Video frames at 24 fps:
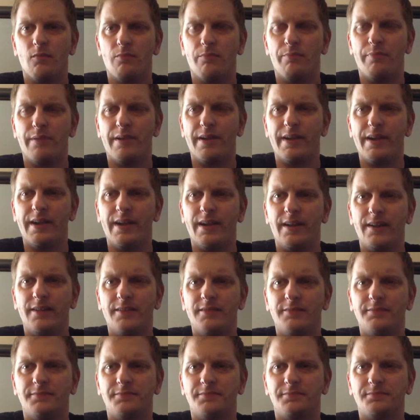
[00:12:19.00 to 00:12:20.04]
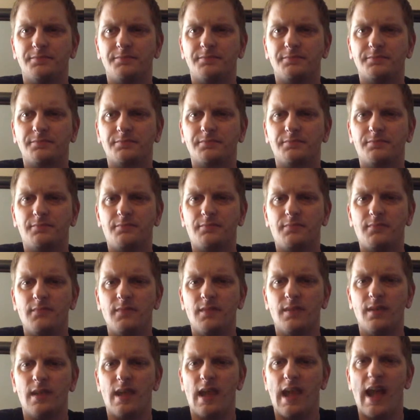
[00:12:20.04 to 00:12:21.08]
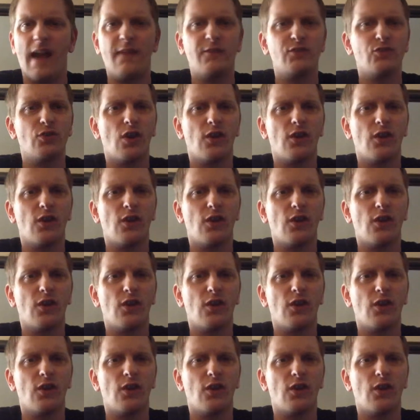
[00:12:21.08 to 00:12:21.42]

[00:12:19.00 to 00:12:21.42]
But after